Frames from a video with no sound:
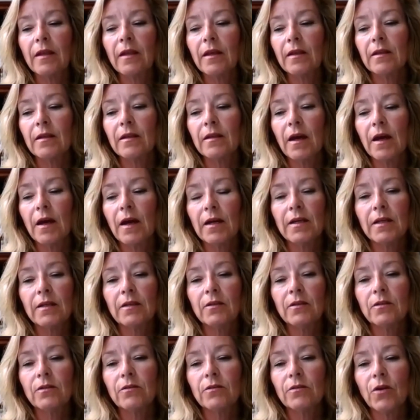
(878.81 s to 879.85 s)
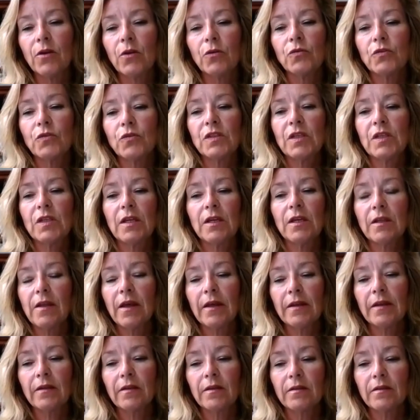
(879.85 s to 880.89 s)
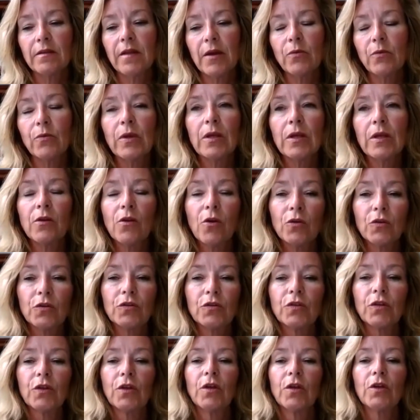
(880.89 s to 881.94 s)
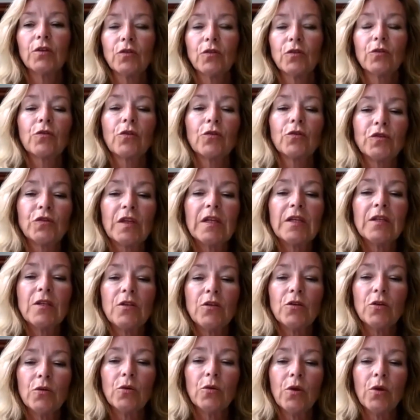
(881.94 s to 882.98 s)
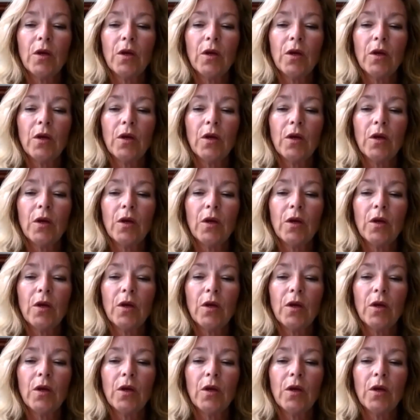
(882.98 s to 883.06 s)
And I don't see that they will not sort of continue